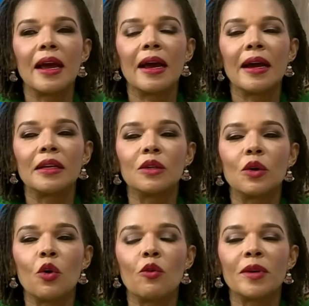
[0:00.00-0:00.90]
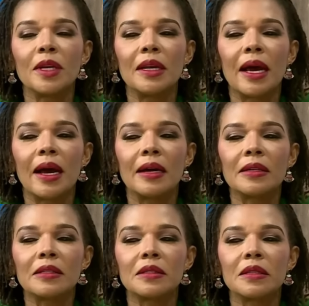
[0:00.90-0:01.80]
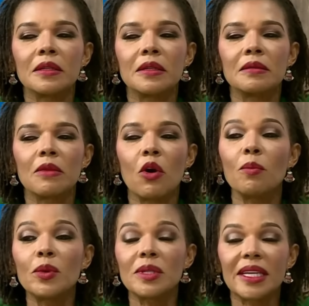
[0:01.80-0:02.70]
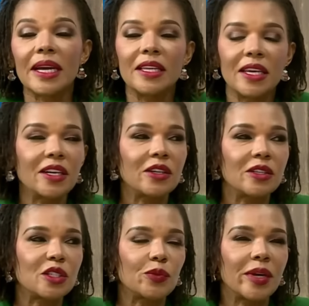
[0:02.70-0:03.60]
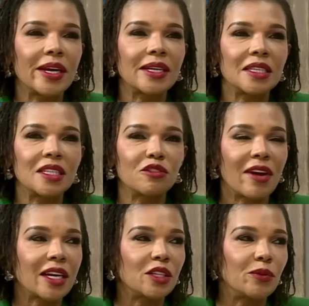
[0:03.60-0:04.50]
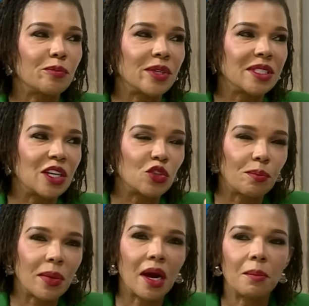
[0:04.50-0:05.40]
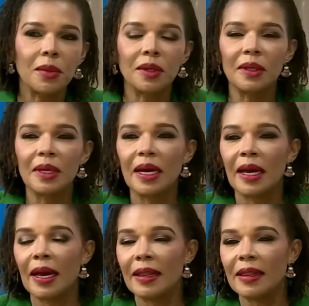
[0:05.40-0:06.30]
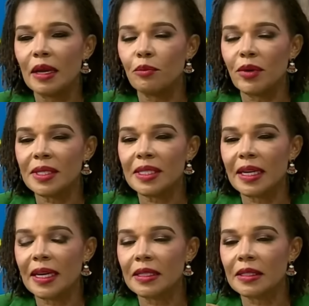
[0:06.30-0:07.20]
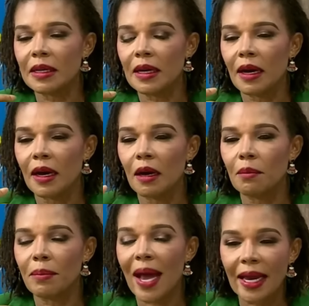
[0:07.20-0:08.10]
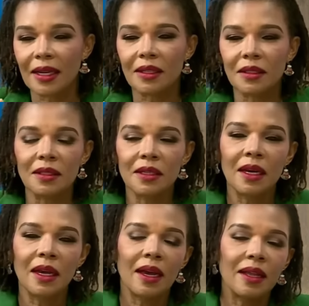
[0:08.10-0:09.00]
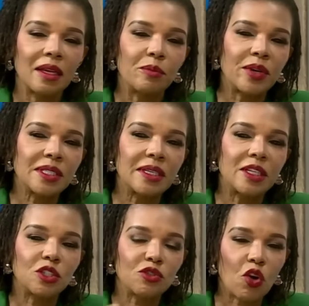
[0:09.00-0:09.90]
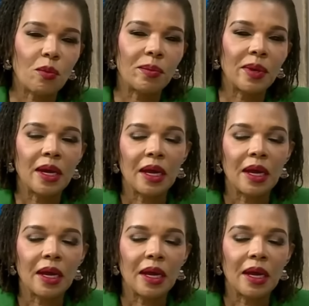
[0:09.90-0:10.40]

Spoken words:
And over the last almost 10 years, where he has interacted with President Obama, and then President Biden, and then President Trump,